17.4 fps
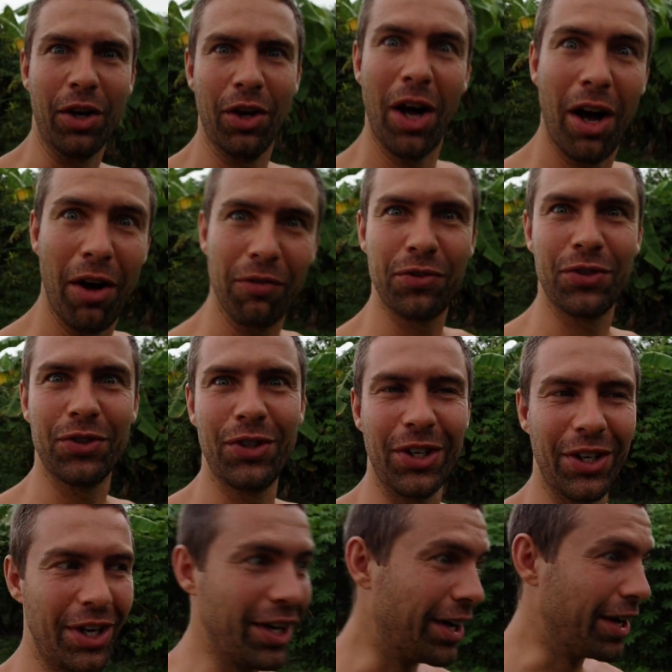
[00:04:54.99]
loves
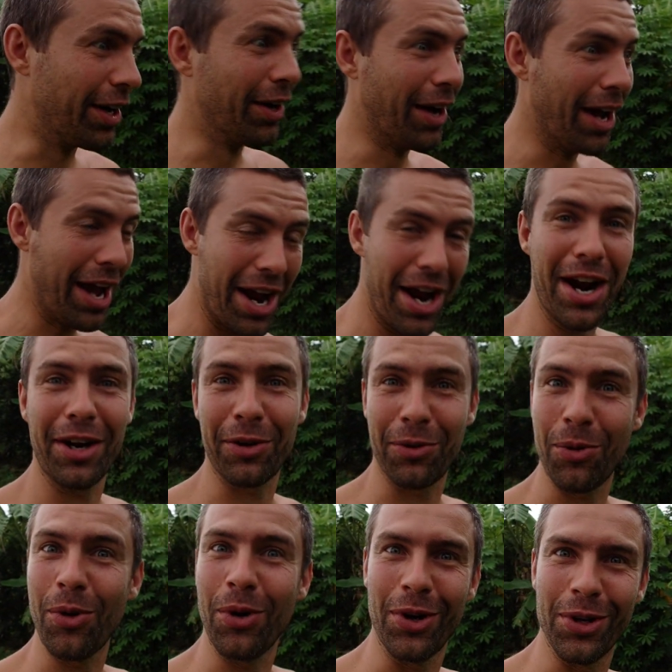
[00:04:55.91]
the air
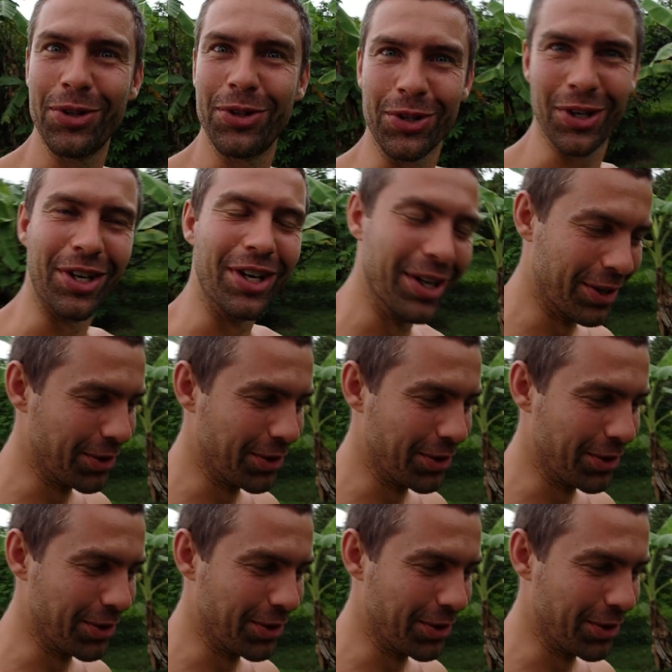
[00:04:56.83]
quality.